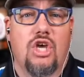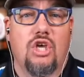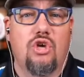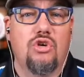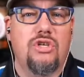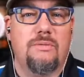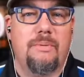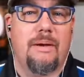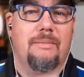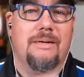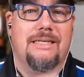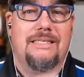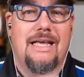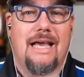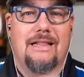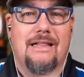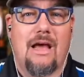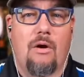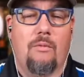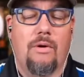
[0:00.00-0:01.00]
You should be able to
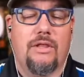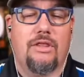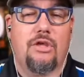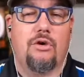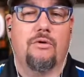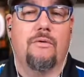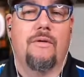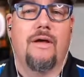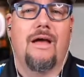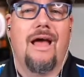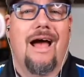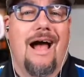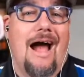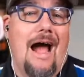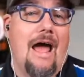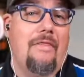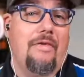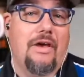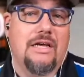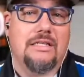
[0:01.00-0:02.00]
take that with you.
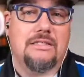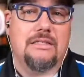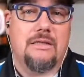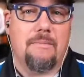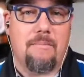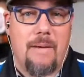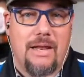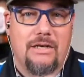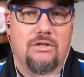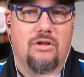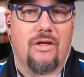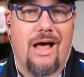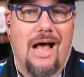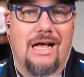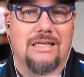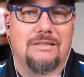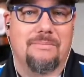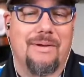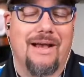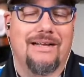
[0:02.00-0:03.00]
I think it's the mental
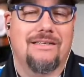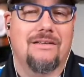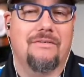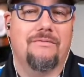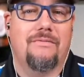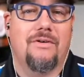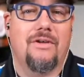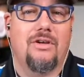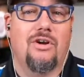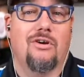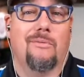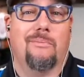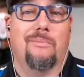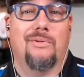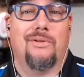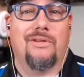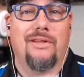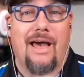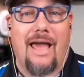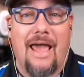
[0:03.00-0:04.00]
aspect of you're
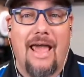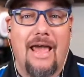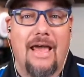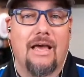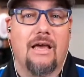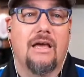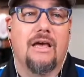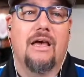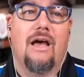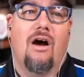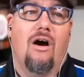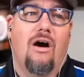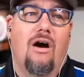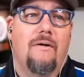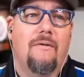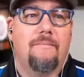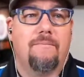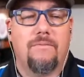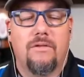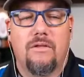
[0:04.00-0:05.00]
playing
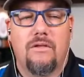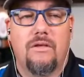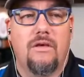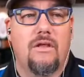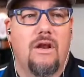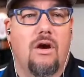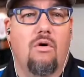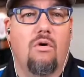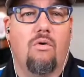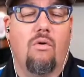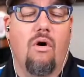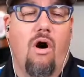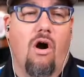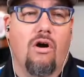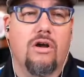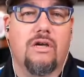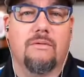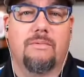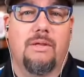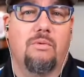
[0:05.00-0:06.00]
you know,
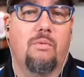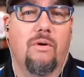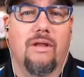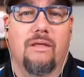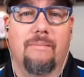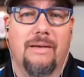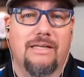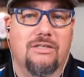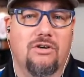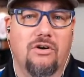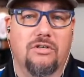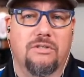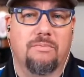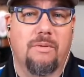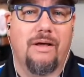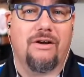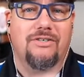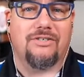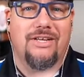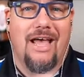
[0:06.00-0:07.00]
arguably one of the best darts
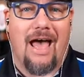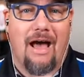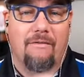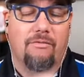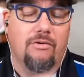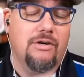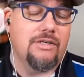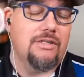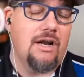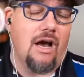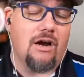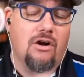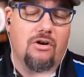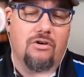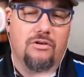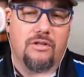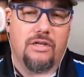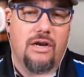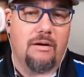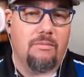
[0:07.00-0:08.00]
players ever. He's not
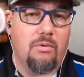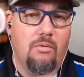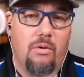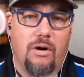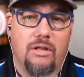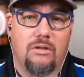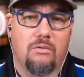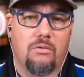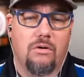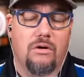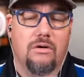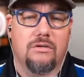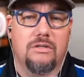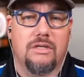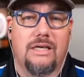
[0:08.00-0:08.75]
currently number one in the world.